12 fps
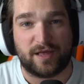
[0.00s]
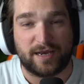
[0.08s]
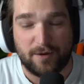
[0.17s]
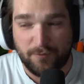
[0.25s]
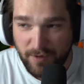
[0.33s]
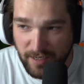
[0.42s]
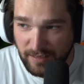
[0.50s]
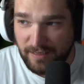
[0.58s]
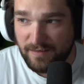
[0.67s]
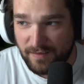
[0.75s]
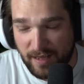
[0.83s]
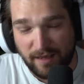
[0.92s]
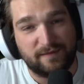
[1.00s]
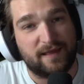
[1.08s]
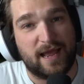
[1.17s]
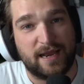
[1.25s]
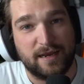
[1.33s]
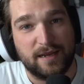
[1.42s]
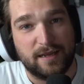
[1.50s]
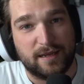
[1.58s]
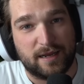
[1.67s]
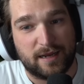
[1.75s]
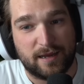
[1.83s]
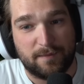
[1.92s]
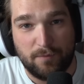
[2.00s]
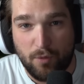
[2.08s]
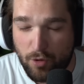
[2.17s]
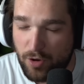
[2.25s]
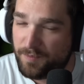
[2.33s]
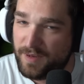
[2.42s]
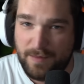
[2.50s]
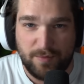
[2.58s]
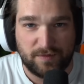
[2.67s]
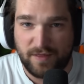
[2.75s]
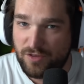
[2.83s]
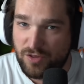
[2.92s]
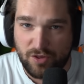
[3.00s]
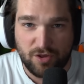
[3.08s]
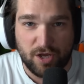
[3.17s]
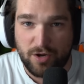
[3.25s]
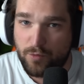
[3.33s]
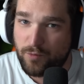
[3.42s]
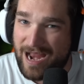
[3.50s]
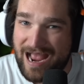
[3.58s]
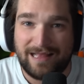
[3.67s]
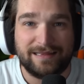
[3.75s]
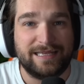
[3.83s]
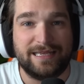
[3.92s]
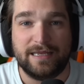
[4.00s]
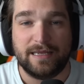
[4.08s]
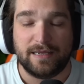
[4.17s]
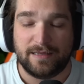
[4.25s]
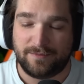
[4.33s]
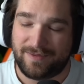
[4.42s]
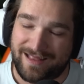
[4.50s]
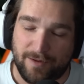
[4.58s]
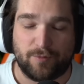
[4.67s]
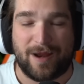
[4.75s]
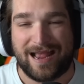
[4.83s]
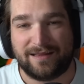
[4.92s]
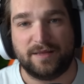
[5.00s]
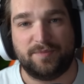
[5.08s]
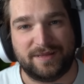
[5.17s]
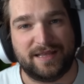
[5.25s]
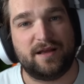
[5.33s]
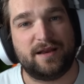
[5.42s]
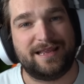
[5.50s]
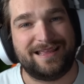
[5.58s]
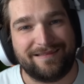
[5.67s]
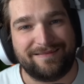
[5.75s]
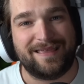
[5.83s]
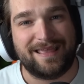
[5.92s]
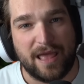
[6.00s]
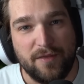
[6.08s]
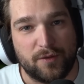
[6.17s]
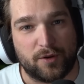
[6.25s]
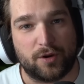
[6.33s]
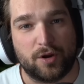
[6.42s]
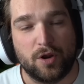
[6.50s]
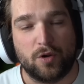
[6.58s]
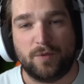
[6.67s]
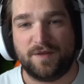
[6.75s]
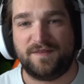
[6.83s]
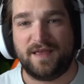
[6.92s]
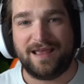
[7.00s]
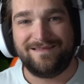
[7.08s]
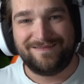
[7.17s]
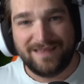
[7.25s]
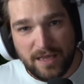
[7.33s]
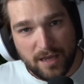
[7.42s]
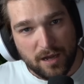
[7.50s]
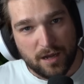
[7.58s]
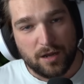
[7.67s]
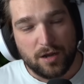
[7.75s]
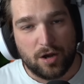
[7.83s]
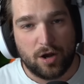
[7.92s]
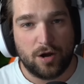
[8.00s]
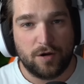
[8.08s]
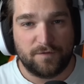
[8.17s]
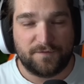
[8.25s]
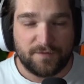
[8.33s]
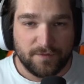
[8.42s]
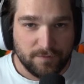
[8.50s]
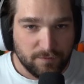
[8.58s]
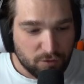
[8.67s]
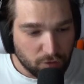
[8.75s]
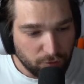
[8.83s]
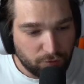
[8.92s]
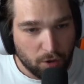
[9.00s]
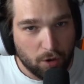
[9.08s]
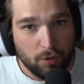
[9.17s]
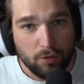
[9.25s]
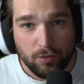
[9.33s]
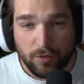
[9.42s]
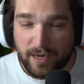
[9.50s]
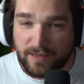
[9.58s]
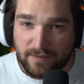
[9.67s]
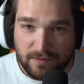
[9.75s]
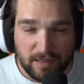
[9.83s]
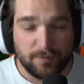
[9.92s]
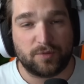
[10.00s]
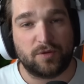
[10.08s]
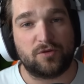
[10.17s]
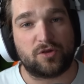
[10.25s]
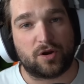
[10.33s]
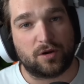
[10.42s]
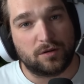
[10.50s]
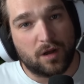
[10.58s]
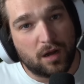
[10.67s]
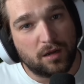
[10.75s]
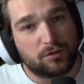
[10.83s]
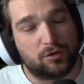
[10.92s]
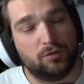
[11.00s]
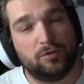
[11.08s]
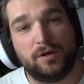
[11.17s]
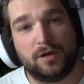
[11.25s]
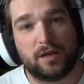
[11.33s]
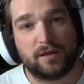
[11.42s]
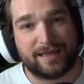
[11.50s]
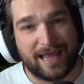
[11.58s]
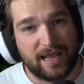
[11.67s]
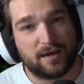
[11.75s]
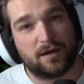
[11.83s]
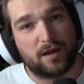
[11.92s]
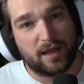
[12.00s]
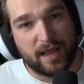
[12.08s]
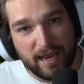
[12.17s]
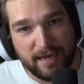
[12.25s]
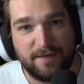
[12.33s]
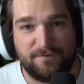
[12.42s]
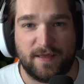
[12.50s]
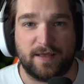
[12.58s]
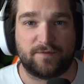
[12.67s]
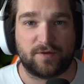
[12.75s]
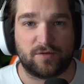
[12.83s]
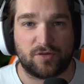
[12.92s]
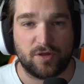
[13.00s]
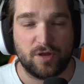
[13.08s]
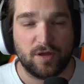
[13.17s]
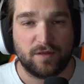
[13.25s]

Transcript: And I really think that uh, more people, they just got to rally, not, not rally, but they got to get together with the idea of Trudeau and the Liberals are not doing Canada any favors.